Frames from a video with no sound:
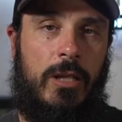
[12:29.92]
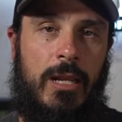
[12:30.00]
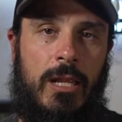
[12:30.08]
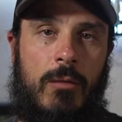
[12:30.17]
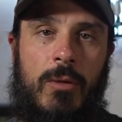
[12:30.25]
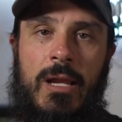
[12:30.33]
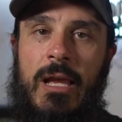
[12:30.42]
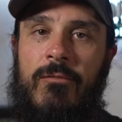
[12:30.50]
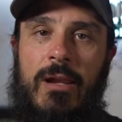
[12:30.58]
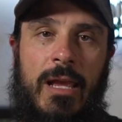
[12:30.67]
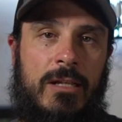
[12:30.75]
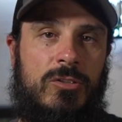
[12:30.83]
hunting, I'm going to have
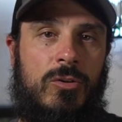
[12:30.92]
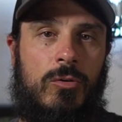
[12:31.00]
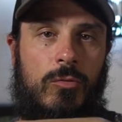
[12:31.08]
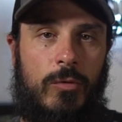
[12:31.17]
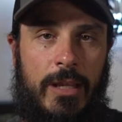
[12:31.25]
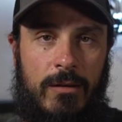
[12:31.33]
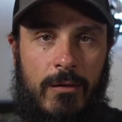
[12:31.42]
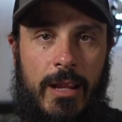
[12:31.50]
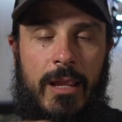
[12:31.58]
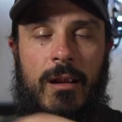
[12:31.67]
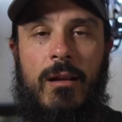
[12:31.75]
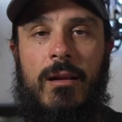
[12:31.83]
an external reed right
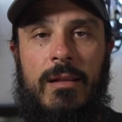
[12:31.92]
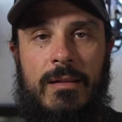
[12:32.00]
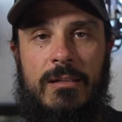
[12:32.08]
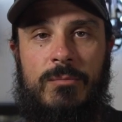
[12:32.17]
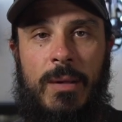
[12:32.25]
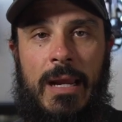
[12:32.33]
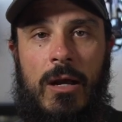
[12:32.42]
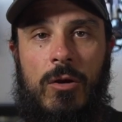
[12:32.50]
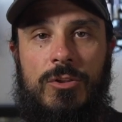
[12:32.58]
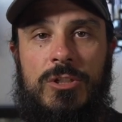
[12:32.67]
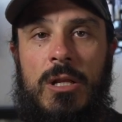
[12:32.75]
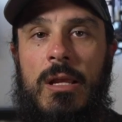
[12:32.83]
here in this
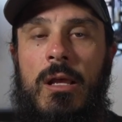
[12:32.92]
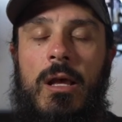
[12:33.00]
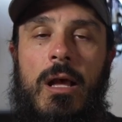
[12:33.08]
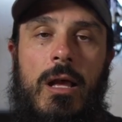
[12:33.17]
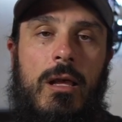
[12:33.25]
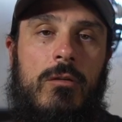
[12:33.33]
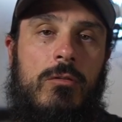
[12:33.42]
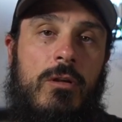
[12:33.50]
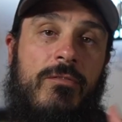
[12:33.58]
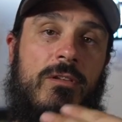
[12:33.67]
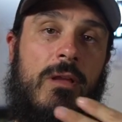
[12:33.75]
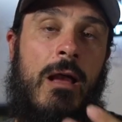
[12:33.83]
pouch. Or
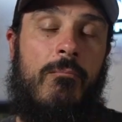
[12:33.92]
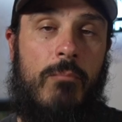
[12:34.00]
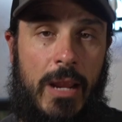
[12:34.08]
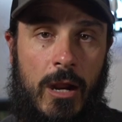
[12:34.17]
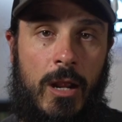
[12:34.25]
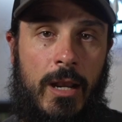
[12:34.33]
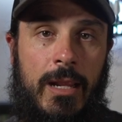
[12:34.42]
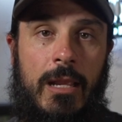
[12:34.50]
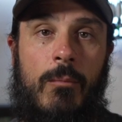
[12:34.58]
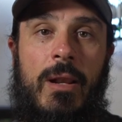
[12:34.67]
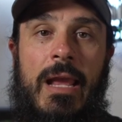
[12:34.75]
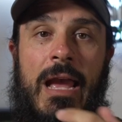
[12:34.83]
if I'm bear hunting,
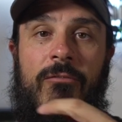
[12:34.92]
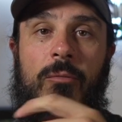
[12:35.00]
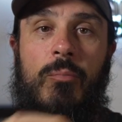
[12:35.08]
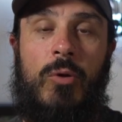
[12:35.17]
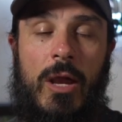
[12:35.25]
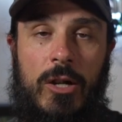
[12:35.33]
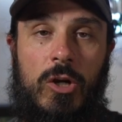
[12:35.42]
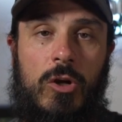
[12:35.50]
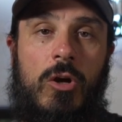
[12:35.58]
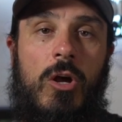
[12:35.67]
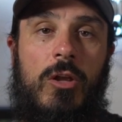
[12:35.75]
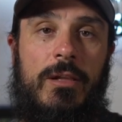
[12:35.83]
I'm going to have a predator
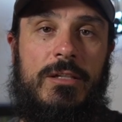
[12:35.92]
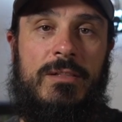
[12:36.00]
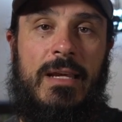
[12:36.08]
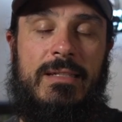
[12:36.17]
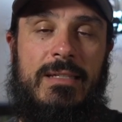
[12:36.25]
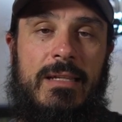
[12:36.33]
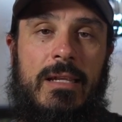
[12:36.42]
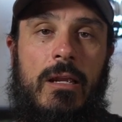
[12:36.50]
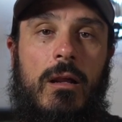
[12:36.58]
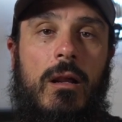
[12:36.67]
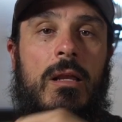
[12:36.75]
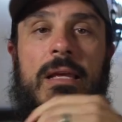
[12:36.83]
call that's in
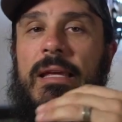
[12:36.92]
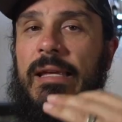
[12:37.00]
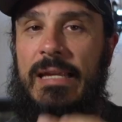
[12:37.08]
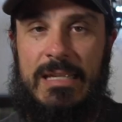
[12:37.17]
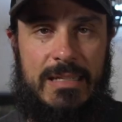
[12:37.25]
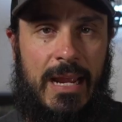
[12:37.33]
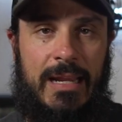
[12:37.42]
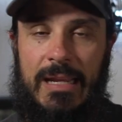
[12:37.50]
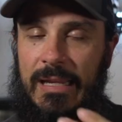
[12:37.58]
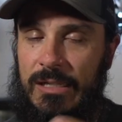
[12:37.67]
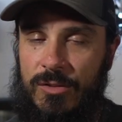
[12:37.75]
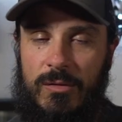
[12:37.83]
here. I
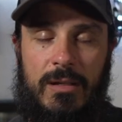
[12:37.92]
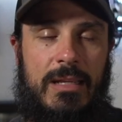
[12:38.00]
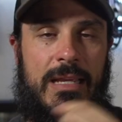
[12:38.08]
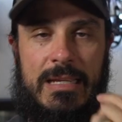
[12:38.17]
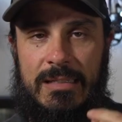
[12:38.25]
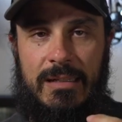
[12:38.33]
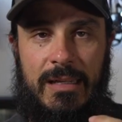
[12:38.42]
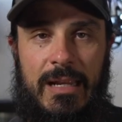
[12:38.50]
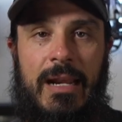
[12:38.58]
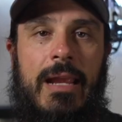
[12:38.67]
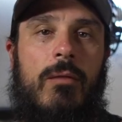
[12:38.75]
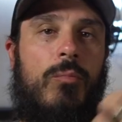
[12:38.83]
can get to it easily,
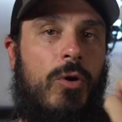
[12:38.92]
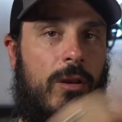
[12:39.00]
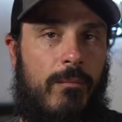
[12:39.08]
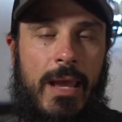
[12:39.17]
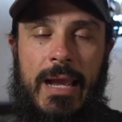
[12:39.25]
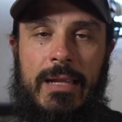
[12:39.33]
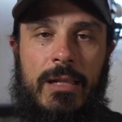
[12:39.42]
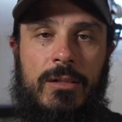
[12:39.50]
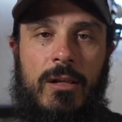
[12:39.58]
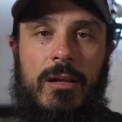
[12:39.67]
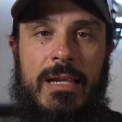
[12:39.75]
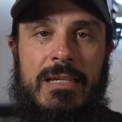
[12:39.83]
and I can put it back in
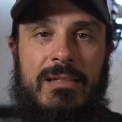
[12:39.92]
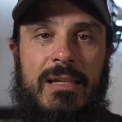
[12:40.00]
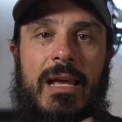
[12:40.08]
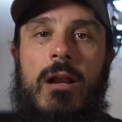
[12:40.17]
there easily. I